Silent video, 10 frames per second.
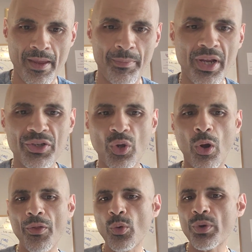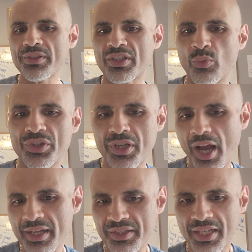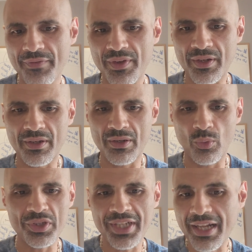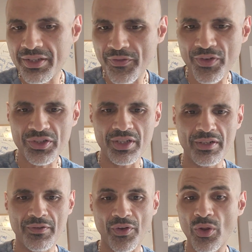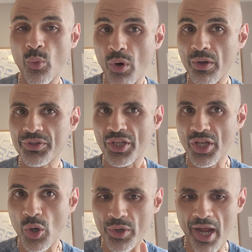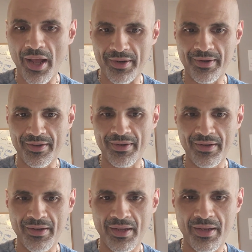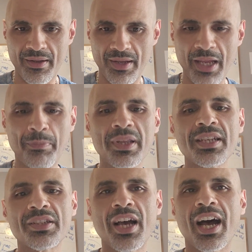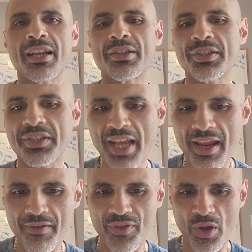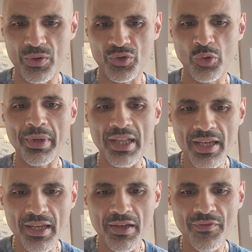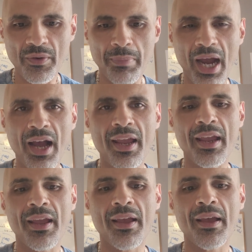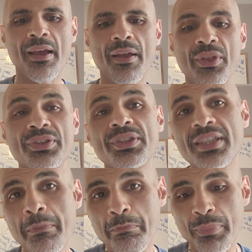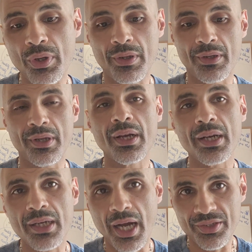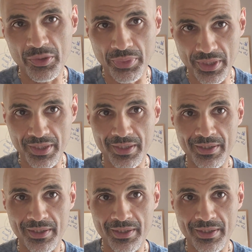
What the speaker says: Because all the wisdom which God has given was not sufficient for the world to know God. It pleased God to save those who believe by the simple gospel.